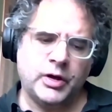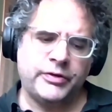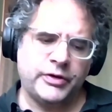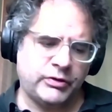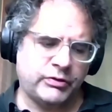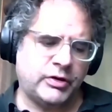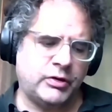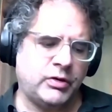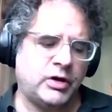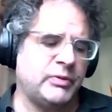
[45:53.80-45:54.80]
I think
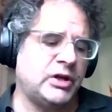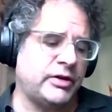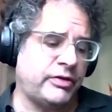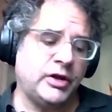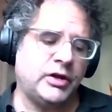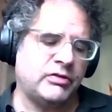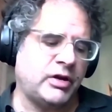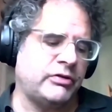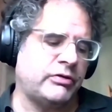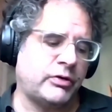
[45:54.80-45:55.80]
so. I mean, I think it
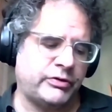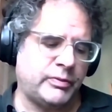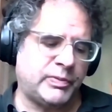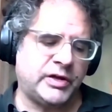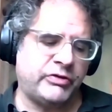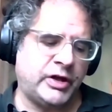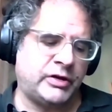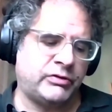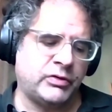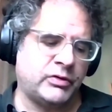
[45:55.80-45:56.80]
does also apply to
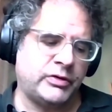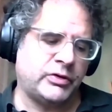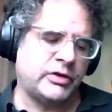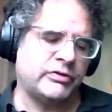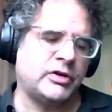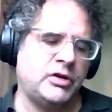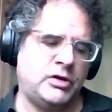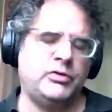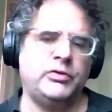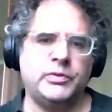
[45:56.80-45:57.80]
editorial because I
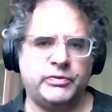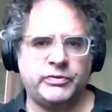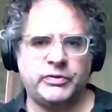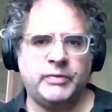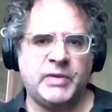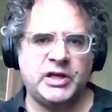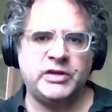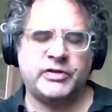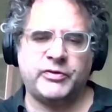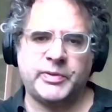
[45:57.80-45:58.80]
know
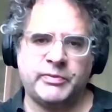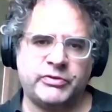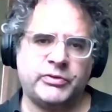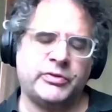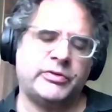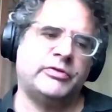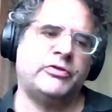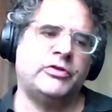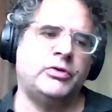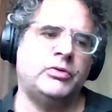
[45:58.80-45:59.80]
many self-published authors
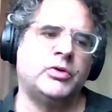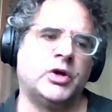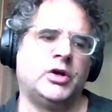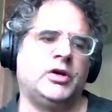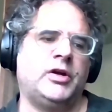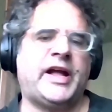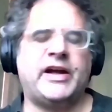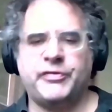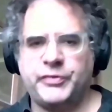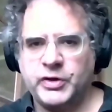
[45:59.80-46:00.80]
do
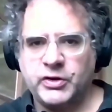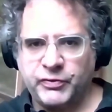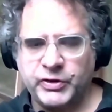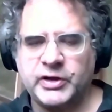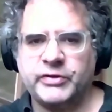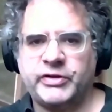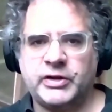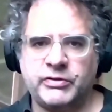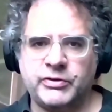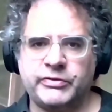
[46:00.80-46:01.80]
have you know freelance
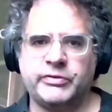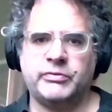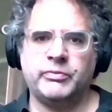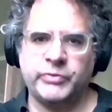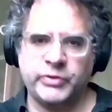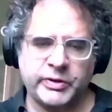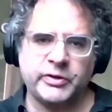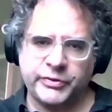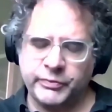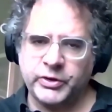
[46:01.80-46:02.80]
editors doing
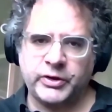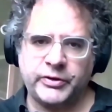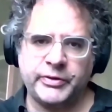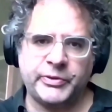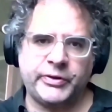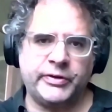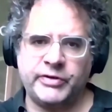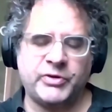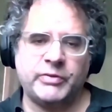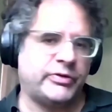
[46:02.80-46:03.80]
lots of work on their book, and
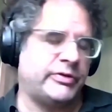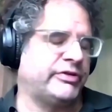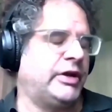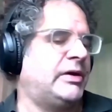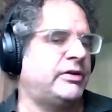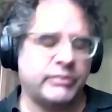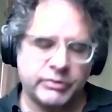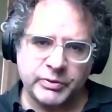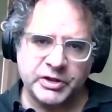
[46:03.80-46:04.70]
sometimes they're the same editors